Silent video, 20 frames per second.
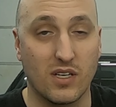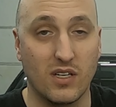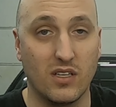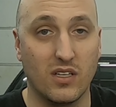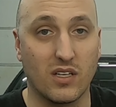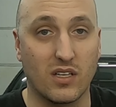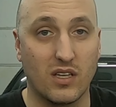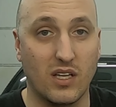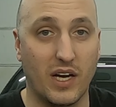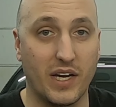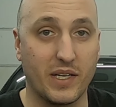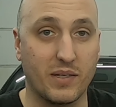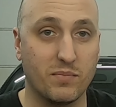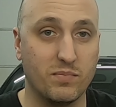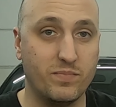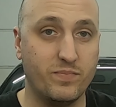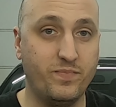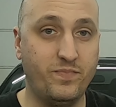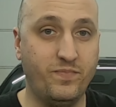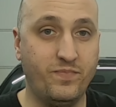going to look like.
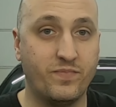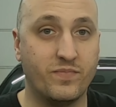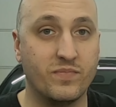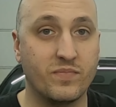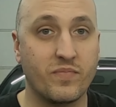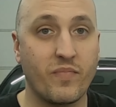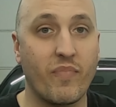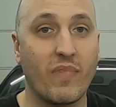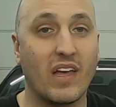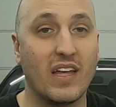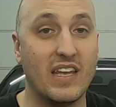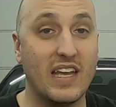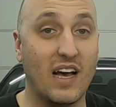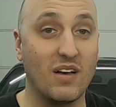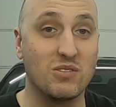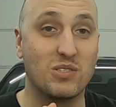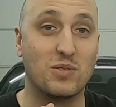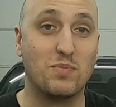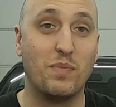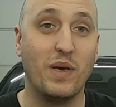
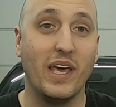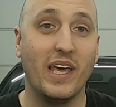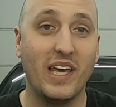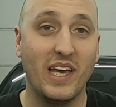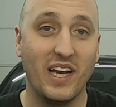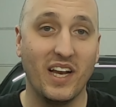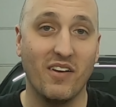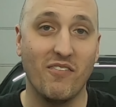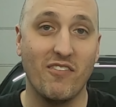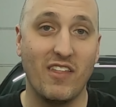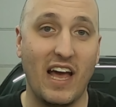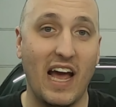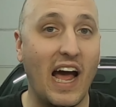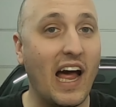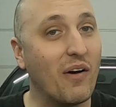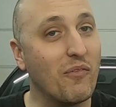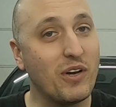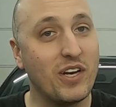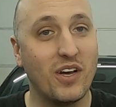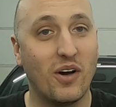Now, speaking of
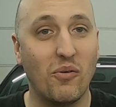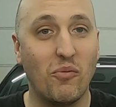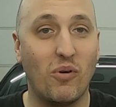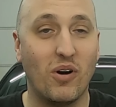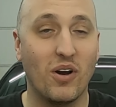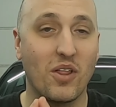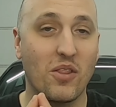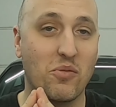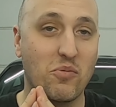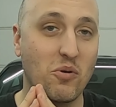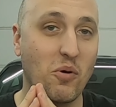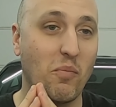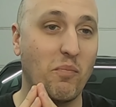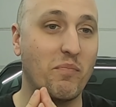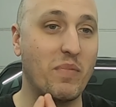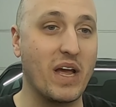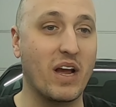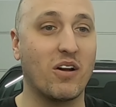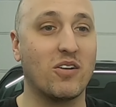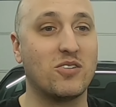that, we don't want to throw
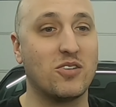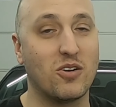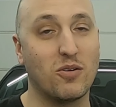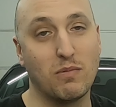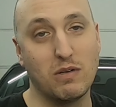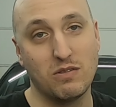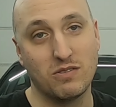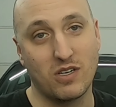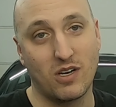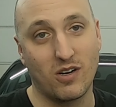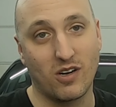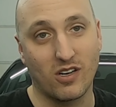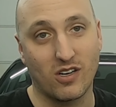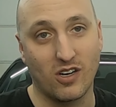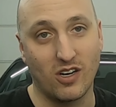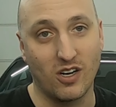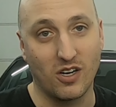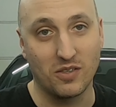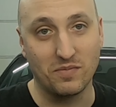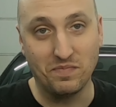bigger turbos on our
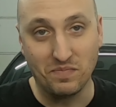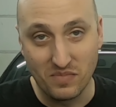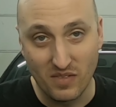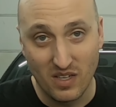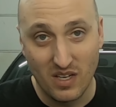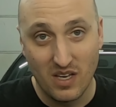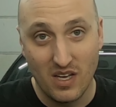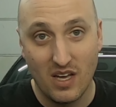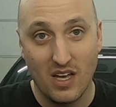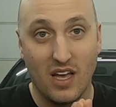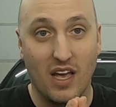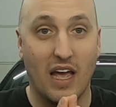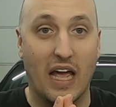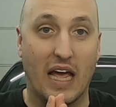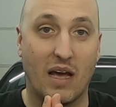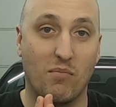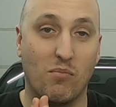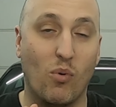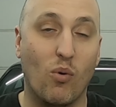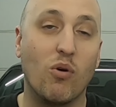car
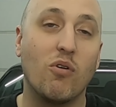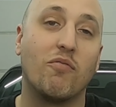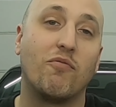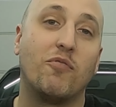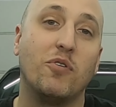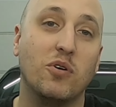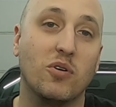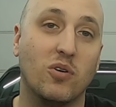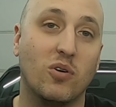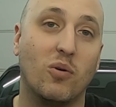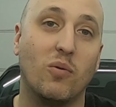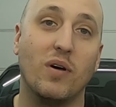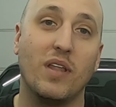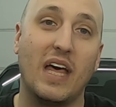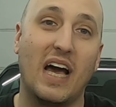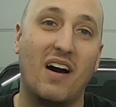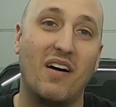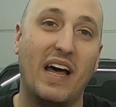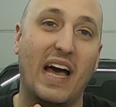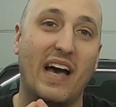and more fuel
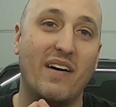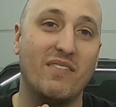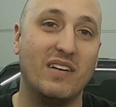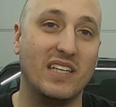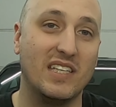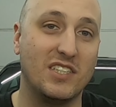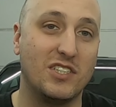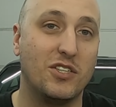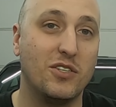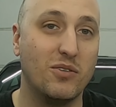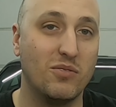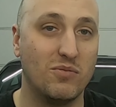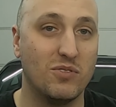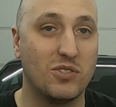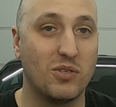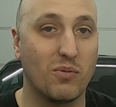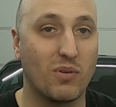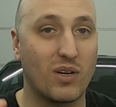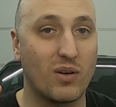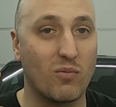without having a tune.
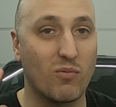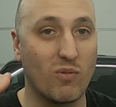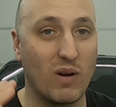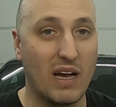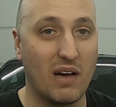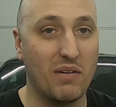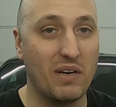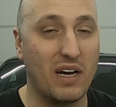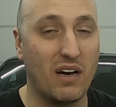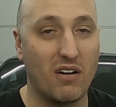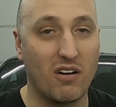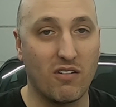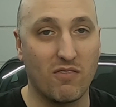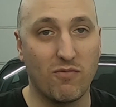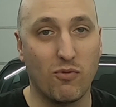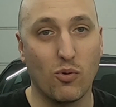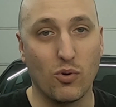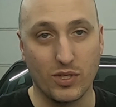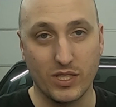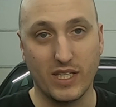So we're going to round out our
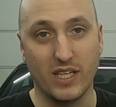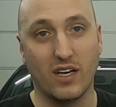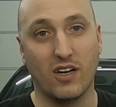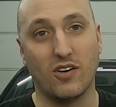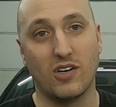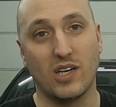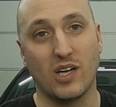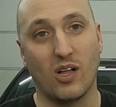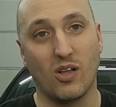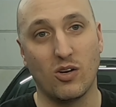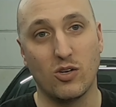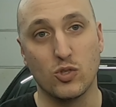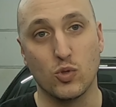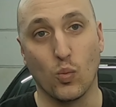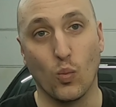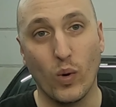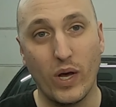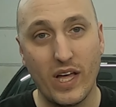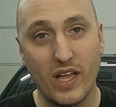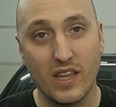$1,400
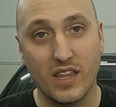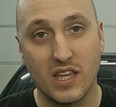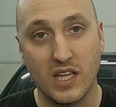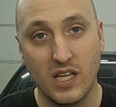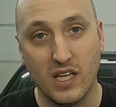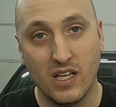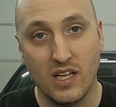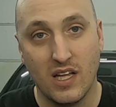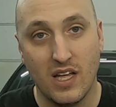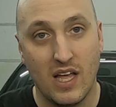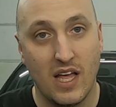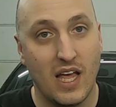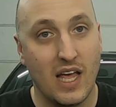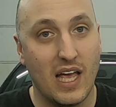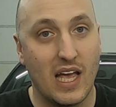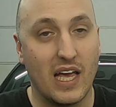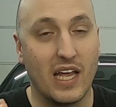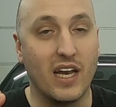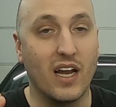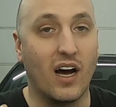with
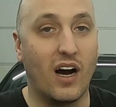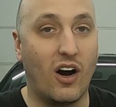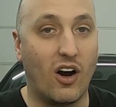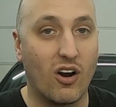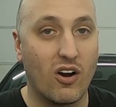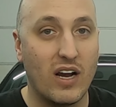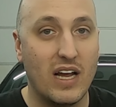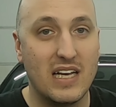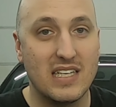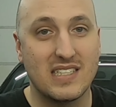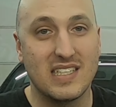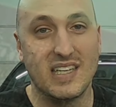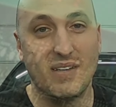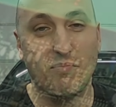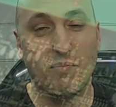an RS